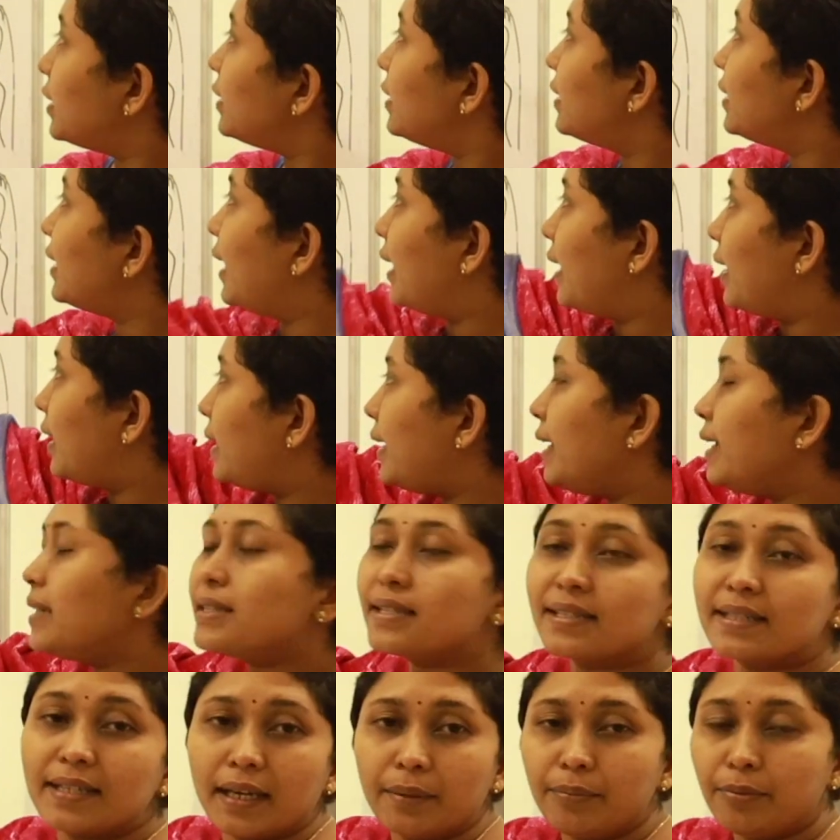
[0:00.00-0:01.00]
Then
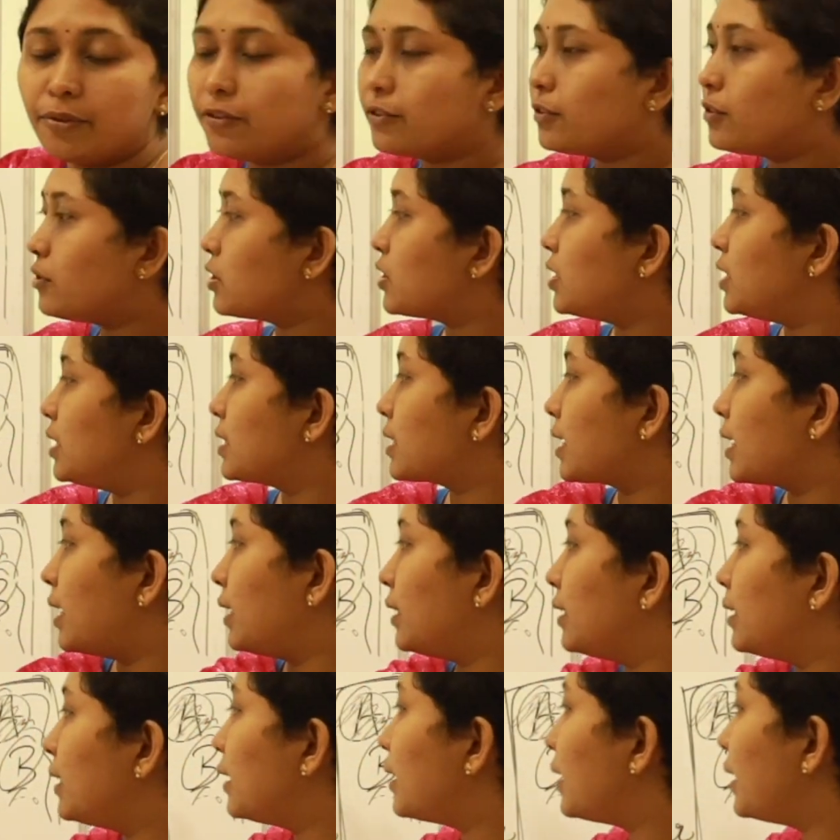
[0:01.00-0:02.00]
next type of questions
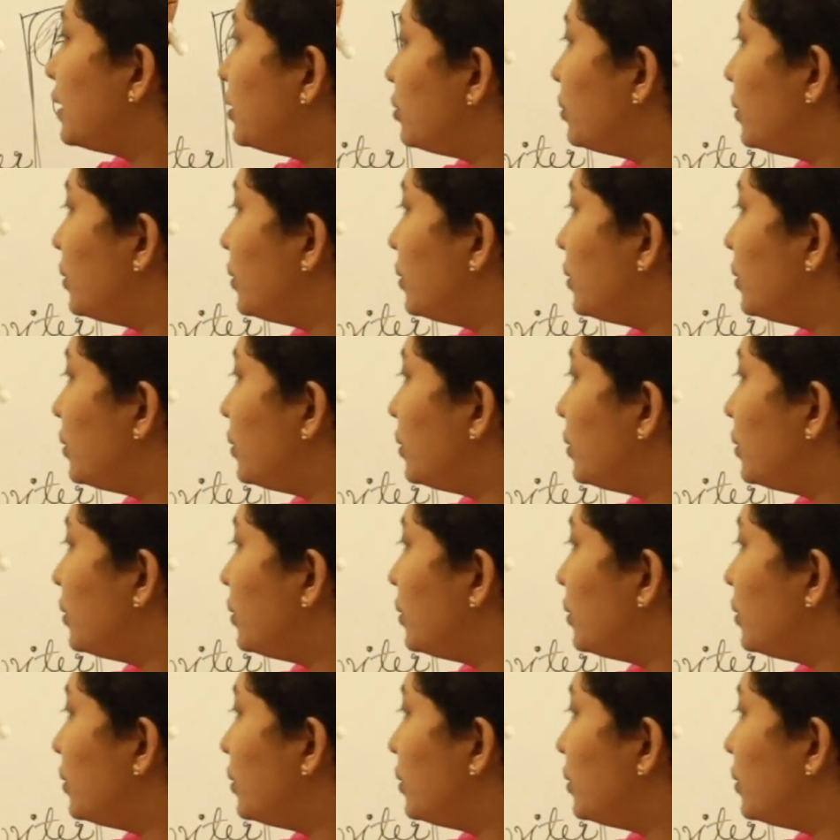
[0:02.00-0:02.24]
aanu ningalku endu